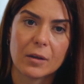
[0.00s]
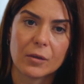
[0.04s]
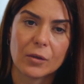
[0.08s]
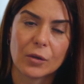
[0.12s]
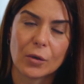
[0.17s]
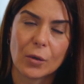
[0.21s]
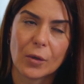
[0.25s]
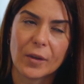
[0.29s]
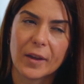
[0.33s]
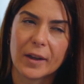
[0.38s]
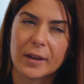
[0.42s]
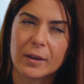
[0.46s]

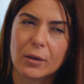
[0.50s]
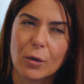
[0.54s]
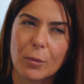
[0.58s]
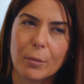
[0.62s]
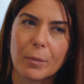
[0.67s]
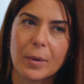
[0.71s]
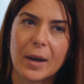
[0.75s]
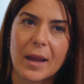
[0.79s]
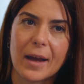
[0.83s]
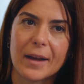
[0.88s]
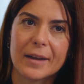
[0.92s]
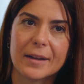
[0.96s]
So that
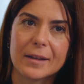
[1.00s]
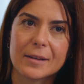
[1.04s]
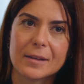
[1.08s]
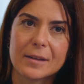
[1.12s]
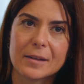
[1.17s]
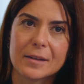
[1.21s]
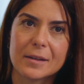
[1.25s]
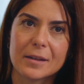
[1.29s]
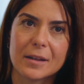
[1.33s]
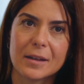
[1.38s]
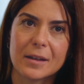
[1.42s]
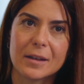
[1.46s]

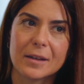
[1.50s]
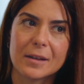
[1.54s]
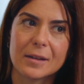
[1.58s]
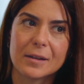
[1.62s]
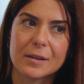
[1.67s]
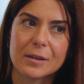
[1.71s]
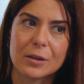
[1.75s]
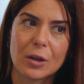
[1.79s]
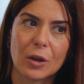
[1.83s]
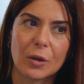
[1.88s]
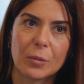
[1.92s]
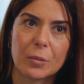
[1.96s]
compliance
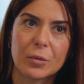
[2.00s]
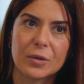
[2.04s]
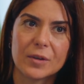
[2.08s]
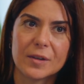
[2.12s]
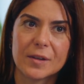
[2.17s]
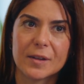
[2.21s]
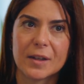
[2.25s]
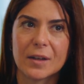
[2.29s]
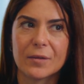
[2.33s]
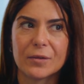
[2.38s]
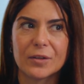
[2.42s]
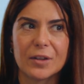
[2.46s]
is not
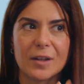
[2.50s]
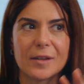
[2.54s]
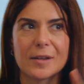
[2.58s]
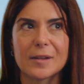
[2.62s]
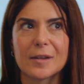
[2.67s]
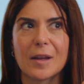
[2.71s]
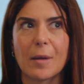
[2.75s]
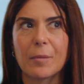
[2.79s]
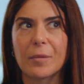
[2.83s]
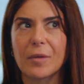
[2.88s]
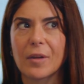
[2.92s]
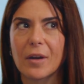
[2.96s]
perceived
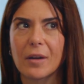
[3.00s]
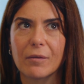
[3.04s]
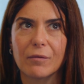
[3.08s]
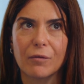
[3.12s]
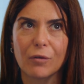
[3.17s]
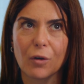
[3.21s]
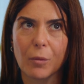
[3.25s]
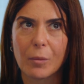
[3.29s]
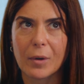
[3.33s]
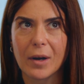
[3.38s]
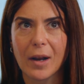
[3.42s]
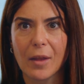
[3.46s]
as something
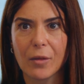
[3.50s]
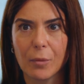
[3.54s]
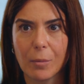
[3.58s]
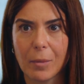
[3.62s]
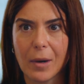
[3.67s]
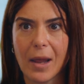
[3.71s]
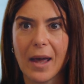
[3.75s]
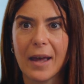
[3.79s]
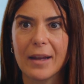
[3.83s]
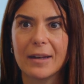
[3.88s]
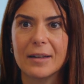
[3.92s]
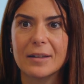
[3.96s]
from another
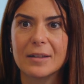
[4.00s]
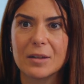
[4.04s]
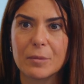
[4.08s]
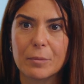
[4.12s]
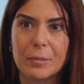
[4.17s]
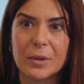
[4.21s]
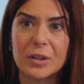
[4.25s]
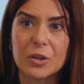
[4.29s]
planet,